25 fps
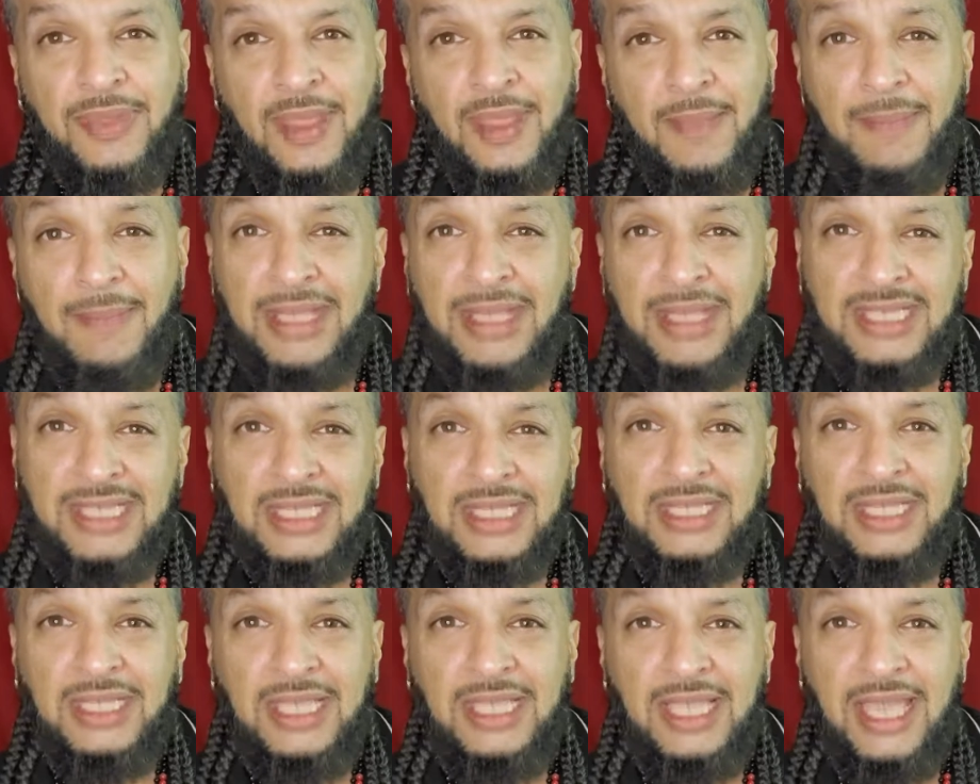
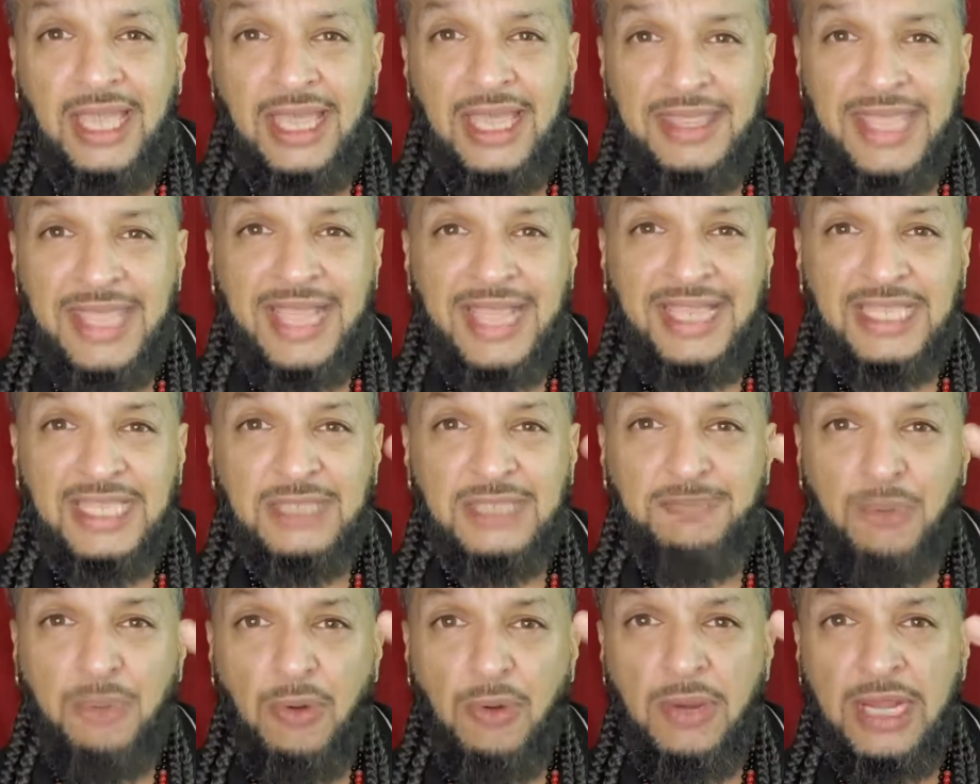basically, and that gets
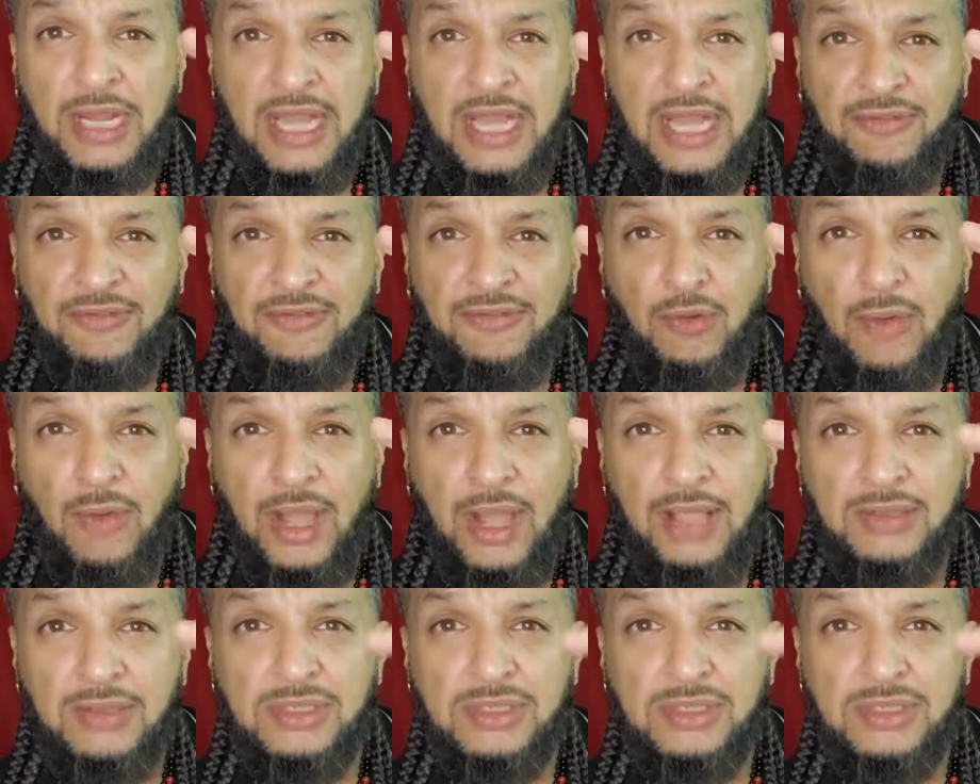boring after a while.